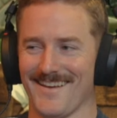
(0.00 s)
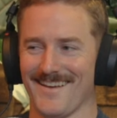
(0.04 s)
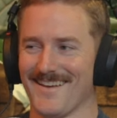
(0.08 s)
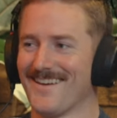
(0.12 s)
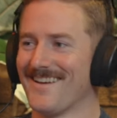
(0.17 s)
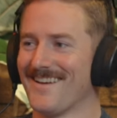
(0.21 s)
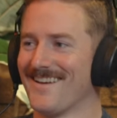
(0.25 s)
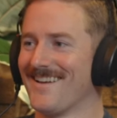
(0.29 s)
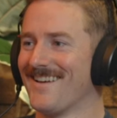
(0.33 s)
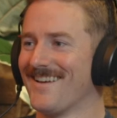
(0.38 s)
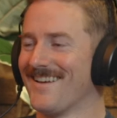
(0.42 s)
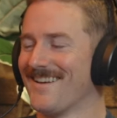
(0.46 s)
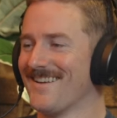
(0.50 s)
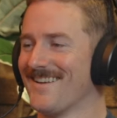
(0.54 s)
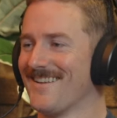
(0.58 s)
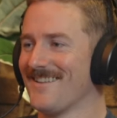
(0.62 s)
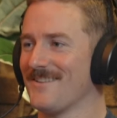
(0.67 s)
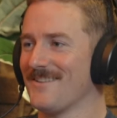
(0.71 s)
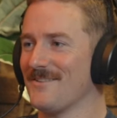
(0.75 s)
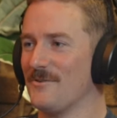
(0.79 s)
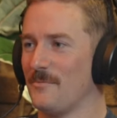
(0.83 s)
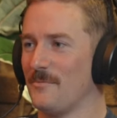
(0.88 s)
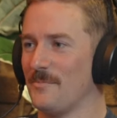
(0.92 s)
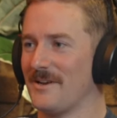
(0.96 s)
Dublin, get a
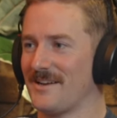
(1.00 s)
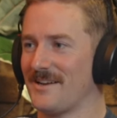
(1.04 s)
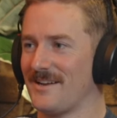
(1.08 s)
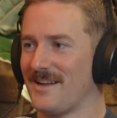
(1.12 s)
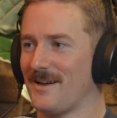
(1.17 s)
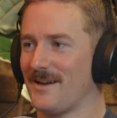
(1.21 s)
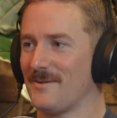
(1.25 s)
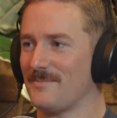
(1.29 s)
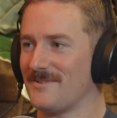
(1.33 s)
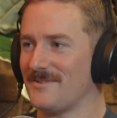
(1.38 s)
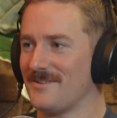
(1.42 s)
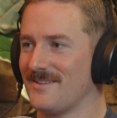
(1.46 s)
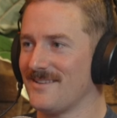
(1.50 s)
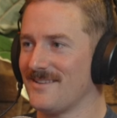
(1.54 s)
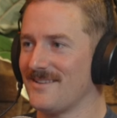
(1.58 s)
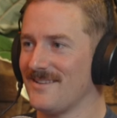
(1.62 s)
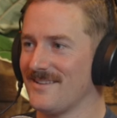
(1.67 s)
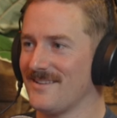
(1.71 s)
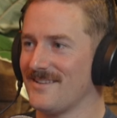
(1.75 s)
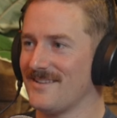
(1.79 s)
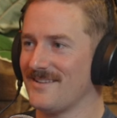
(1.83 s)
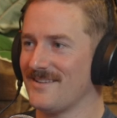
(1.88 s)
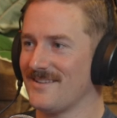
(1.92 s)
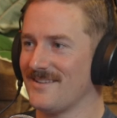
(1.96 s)
hold of me. We'll make it happen.
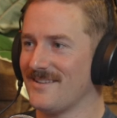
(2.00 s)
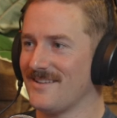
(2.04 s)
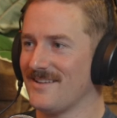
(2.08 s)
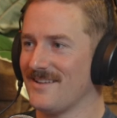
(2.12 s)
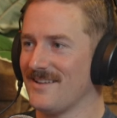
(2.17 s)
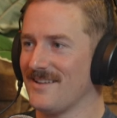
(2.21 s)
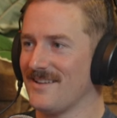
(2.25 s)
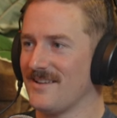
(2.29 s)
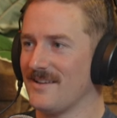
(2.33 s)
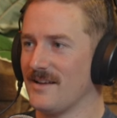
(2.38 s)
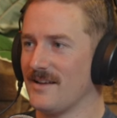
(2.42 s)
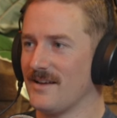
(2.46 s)
Yeah, let's do it.